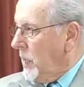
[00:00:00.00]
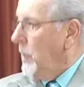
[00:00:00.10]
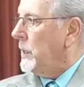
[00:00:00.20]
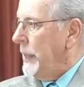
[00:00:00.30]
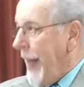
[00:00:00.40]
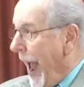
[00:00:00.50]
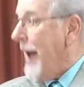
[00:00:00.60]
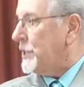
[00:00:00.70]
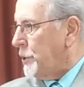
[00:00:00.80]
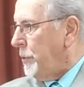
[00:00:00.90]
could
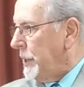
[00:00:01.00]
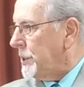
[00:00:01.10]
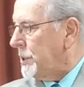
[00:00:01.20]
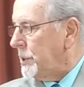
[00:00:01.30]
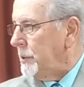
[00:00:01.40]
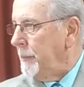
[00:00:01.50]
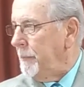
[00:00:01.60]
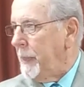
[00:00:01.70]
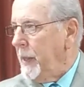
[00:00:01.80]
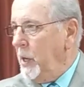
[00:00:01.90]
Lazarus
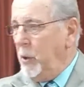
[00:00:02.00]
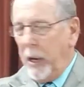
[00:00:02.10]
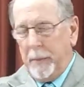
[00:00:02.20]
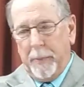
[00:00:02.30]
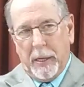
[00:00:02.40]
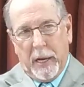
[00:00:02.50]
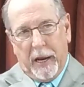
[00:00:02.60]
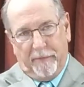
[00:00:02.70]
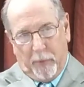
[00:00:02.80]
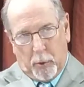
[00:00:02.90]
who had been
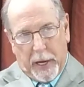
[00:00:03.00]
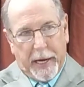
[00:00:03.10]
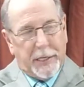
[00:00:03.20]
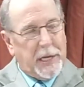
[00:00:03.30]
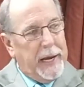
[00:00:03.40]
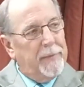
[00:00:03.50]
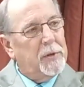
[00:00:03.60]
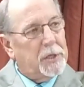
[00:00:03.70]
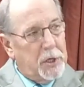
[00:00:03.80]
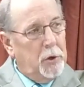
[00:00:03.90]
dead four days in
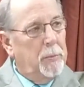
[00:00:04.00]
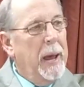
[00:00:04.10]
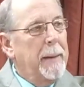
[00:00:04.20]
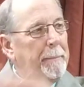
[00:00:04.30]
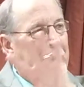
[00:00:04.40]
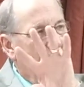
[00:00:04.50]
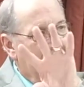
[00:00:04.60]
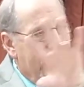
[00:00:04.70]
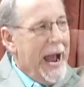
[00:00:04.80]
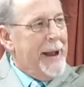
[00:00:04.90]
the tomb
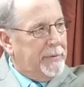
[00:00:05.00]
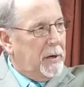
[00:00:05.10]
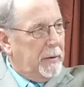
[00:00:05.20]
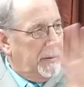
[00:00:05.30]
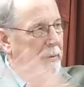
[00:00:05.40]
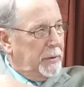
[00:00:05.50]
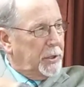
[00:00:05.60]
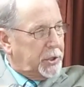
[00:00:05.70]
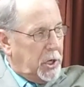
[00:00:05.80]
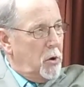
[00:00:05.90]
behind the
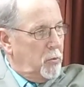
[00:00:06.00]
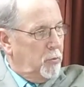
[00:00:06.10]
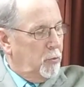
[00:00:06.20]
stone.